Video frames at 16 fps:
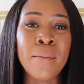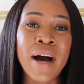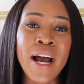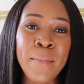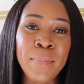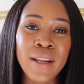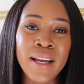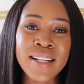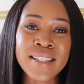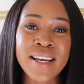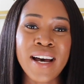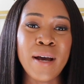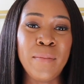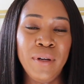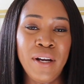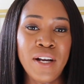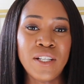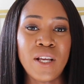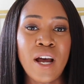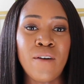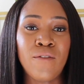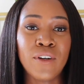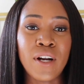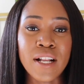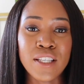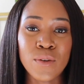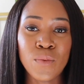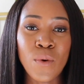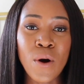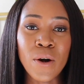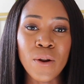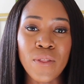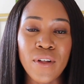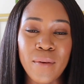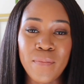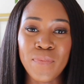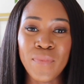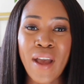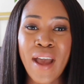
my plant died because I forgot to water them.